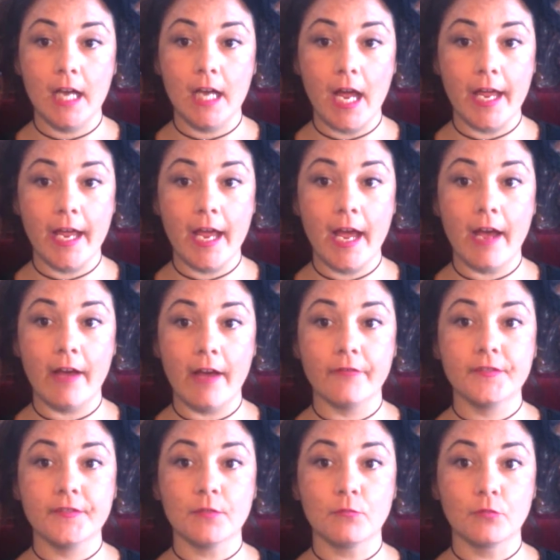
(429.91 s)
i have
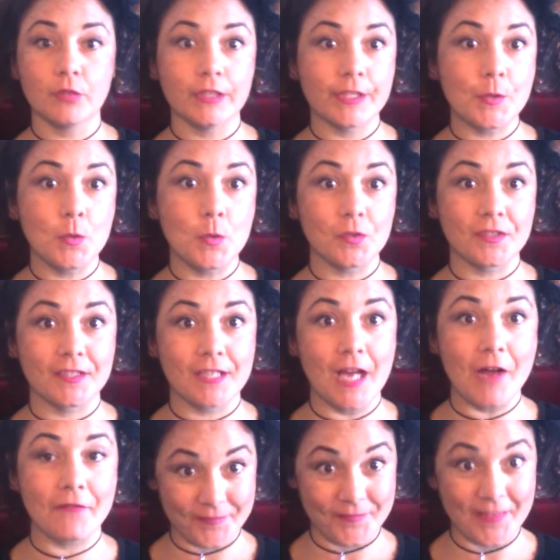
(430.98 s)
some really cool
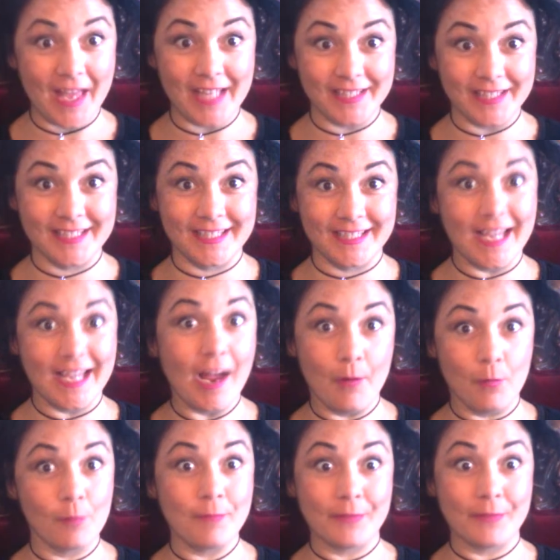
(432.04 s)
stuff that i
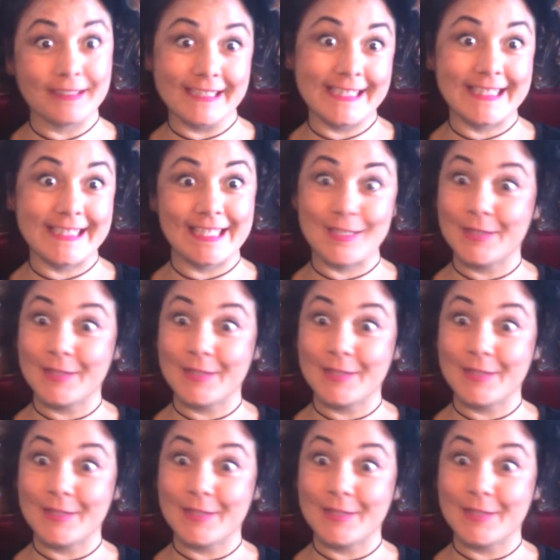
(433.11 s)
will be releasing